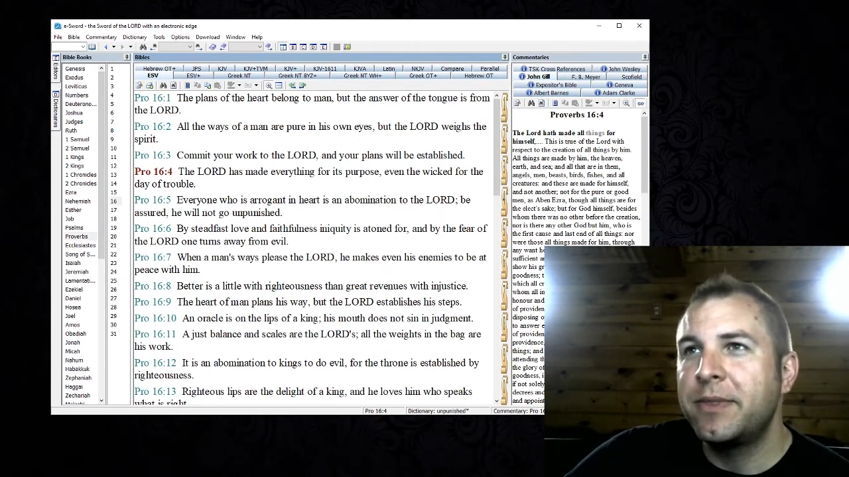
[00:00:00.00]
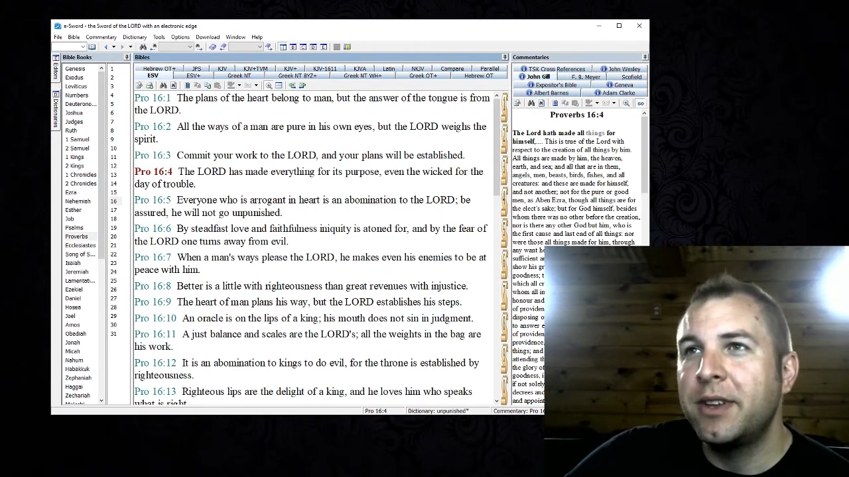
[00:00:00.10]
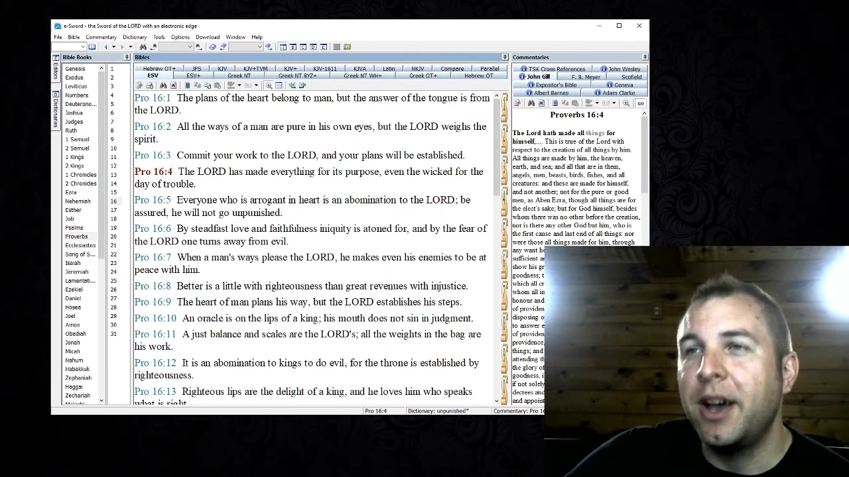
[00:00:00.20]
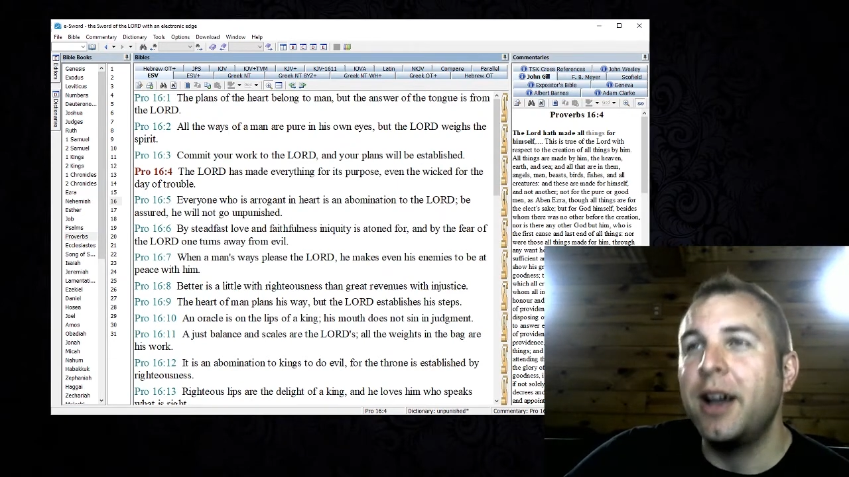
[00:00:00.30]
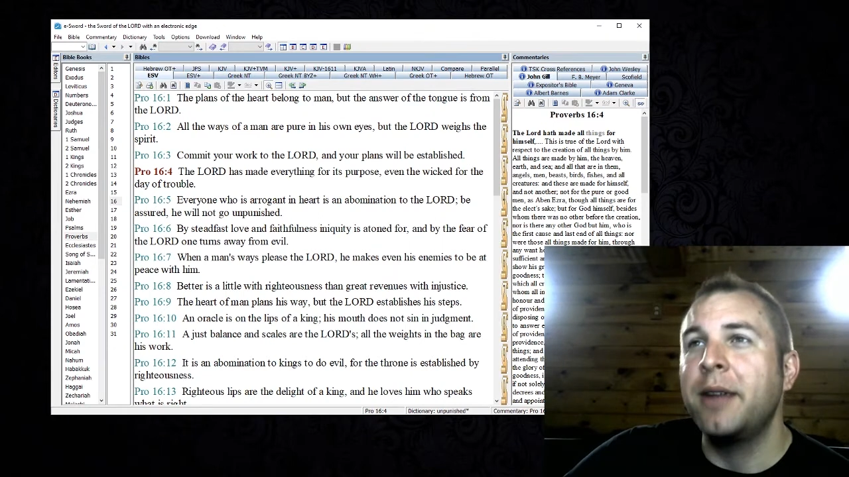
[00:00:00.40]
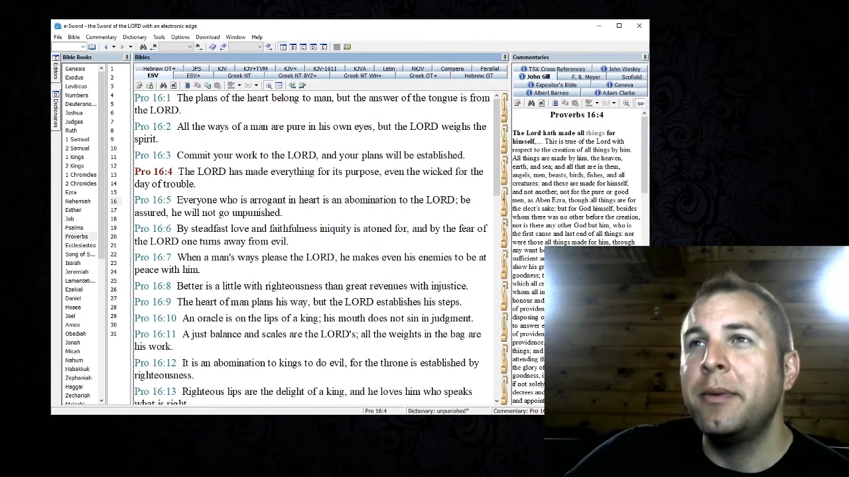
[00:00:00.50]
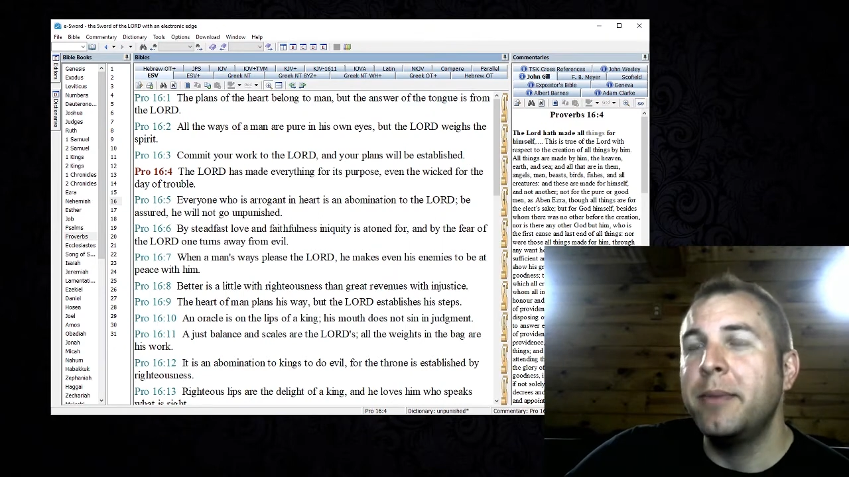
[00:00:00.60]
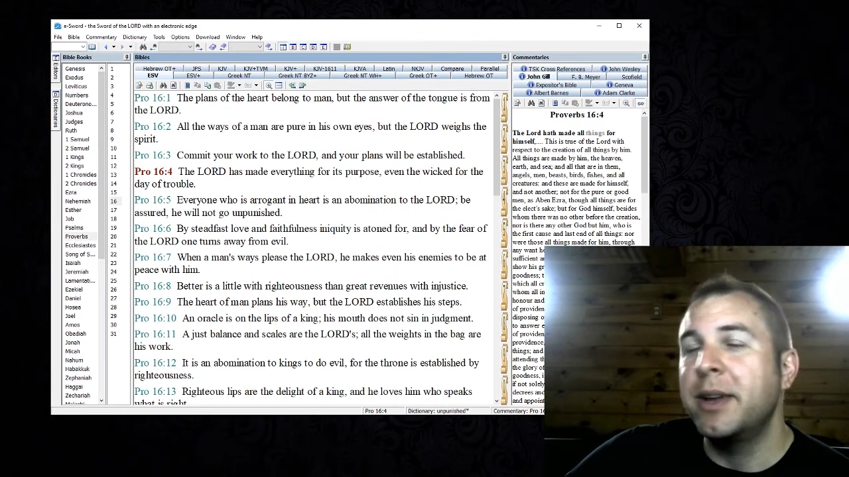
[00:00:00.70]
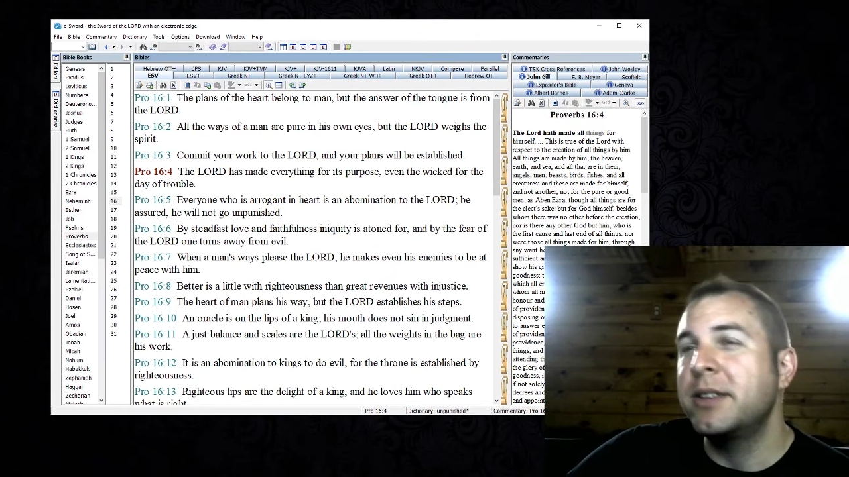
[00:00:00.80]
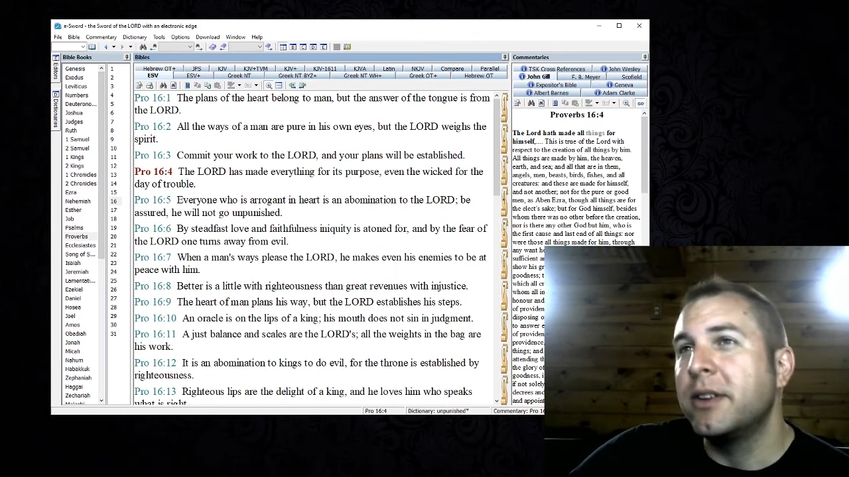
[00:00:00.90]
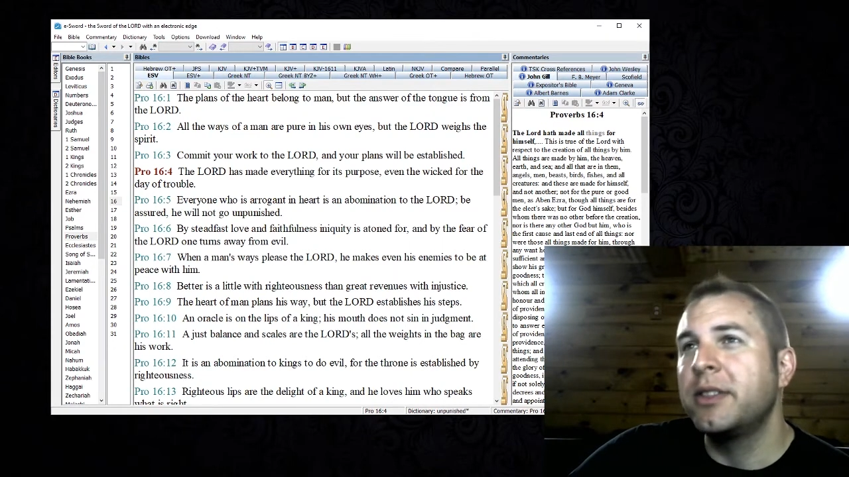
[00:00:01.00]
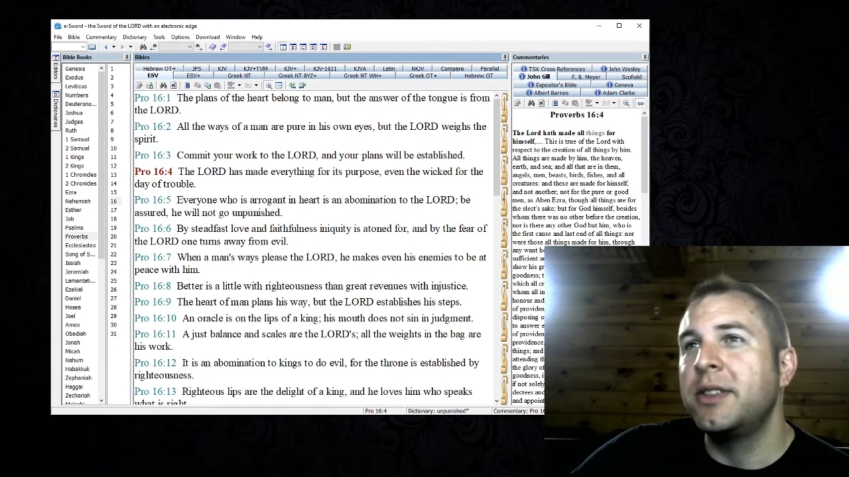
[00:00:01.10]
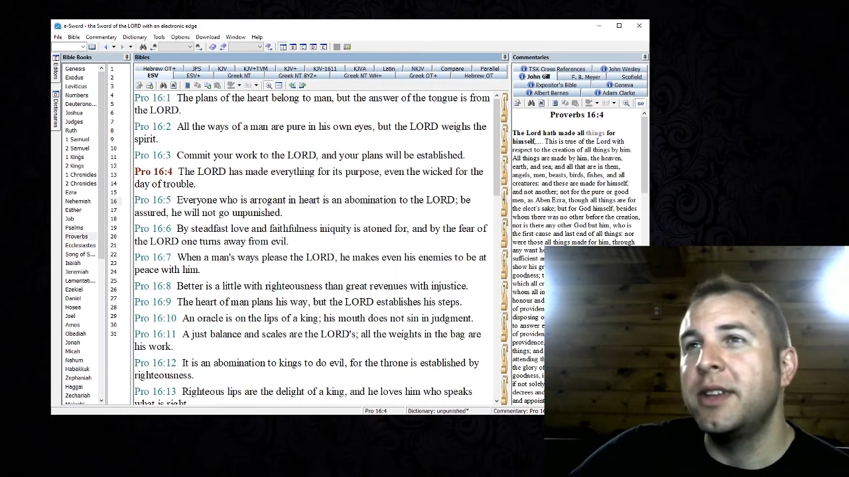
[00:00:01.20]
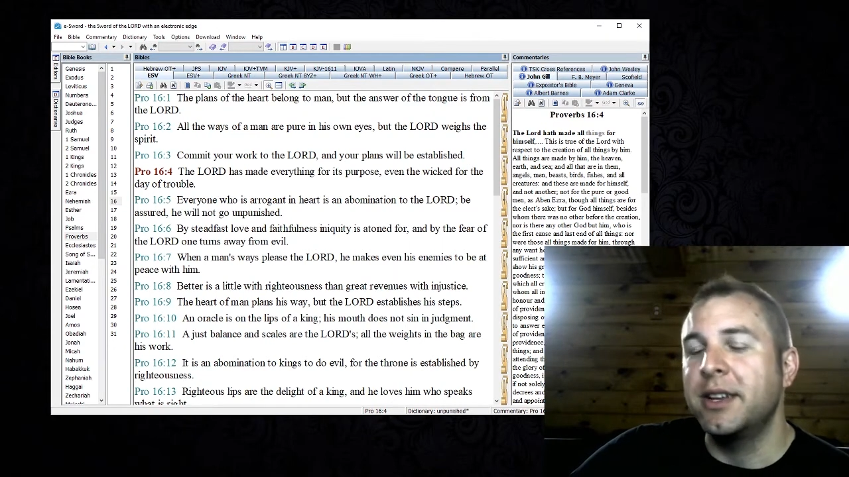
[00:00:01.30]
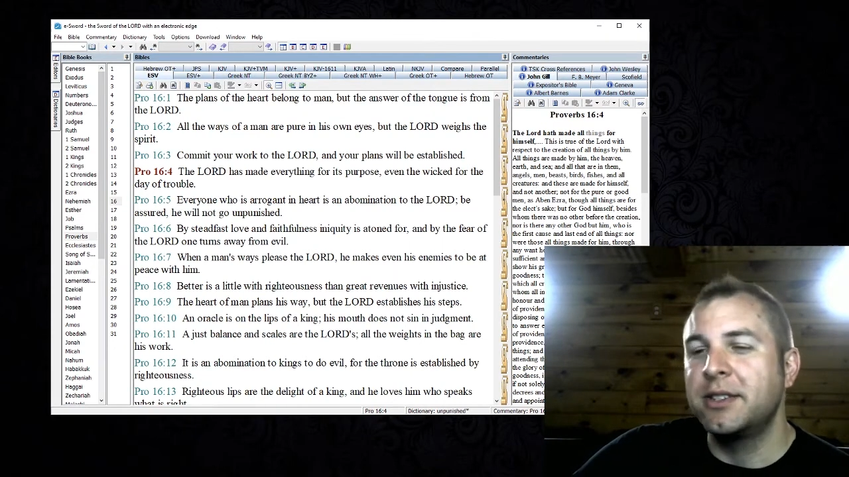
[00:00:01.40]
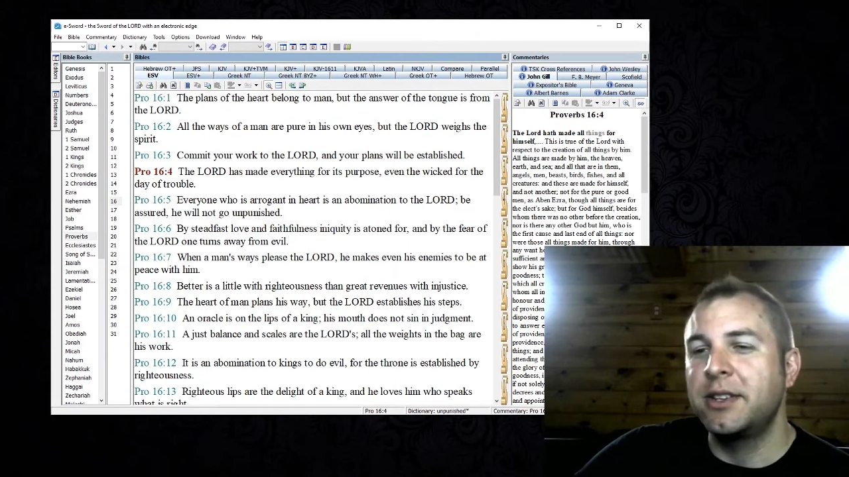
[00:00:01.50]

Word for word: God makes all things.